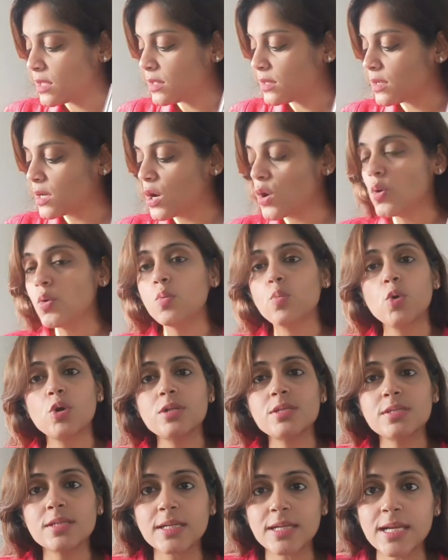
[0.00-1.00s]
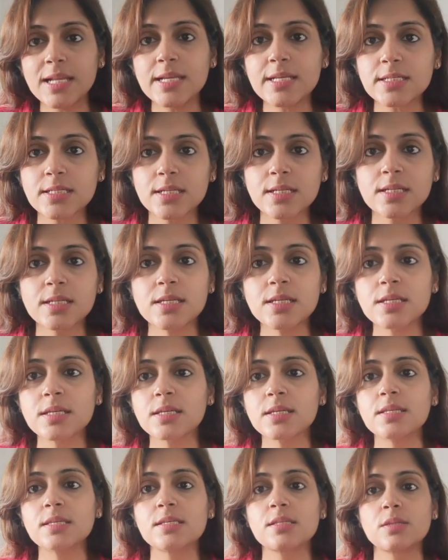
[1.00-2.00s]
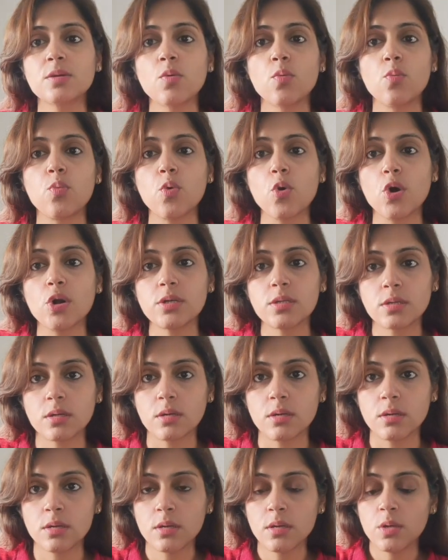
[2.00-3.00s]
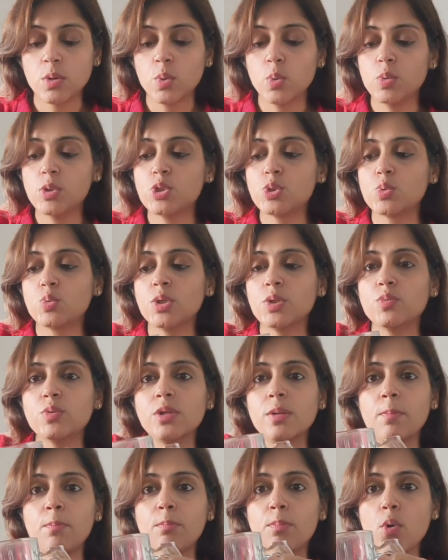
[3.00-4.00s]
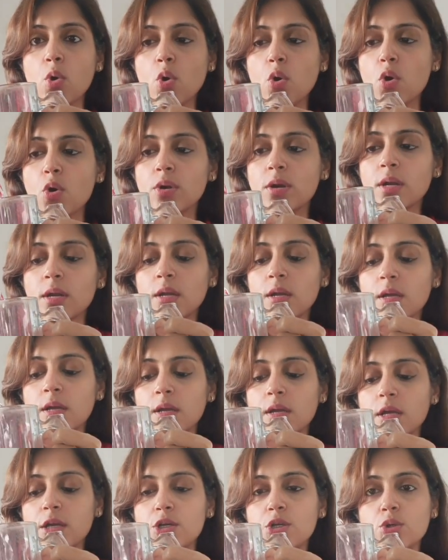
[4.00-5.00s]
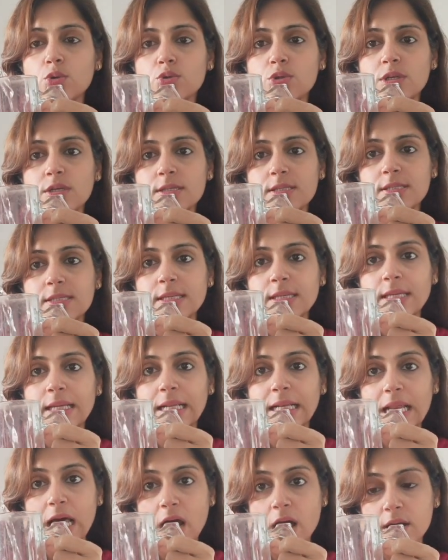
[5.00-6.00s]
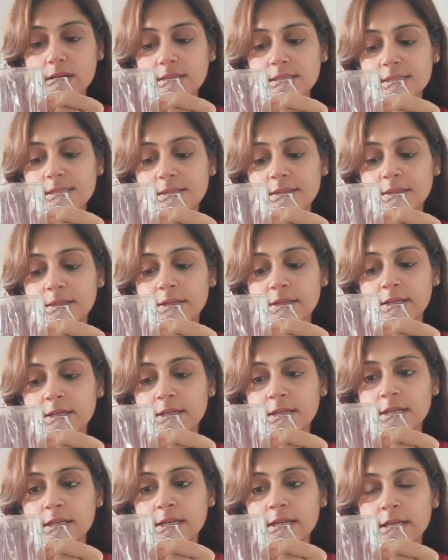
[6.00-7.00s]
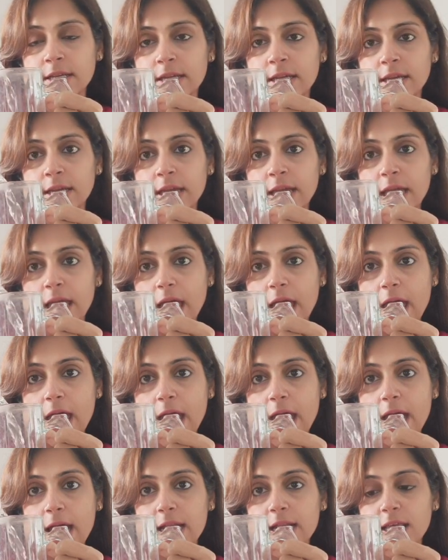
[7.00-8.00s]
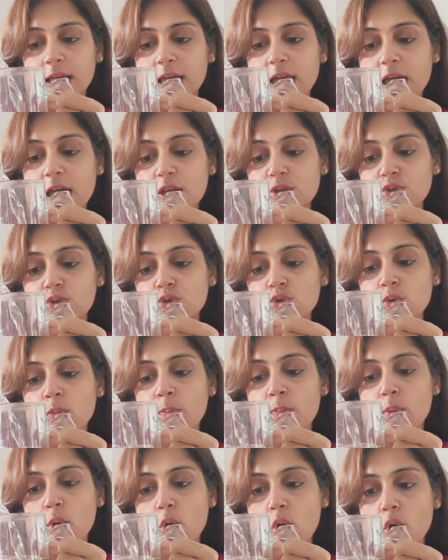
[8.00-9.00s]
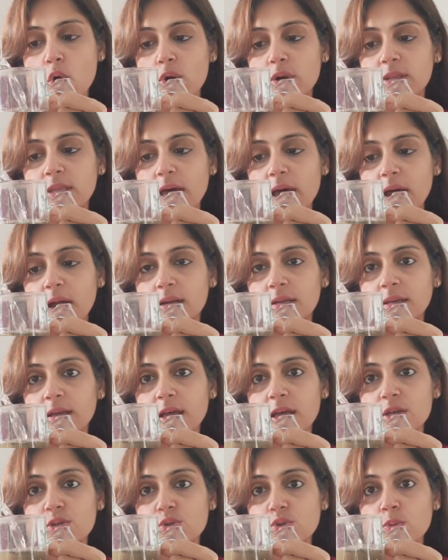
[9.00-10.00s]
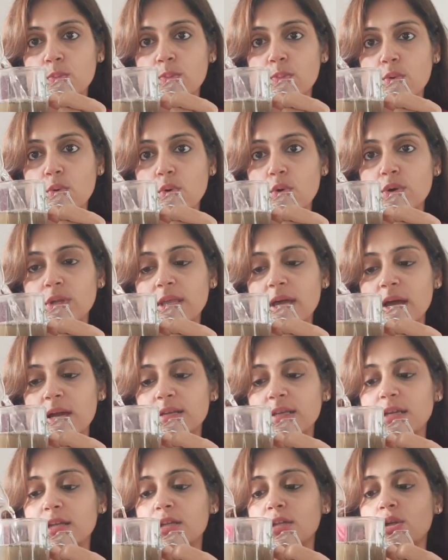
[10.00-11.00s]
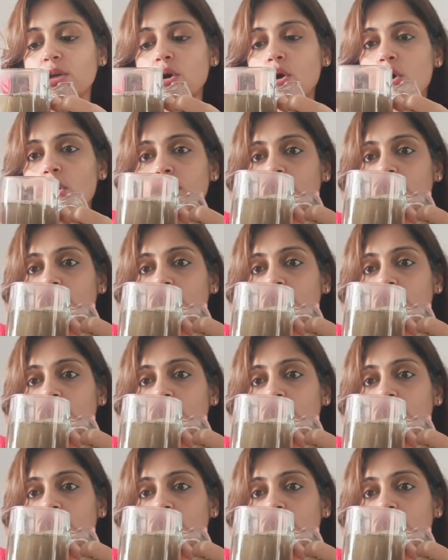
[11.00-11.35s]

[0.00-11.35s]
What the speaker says: Now what is a healing technique is the water which we will pour into this glass, and as you pour that in your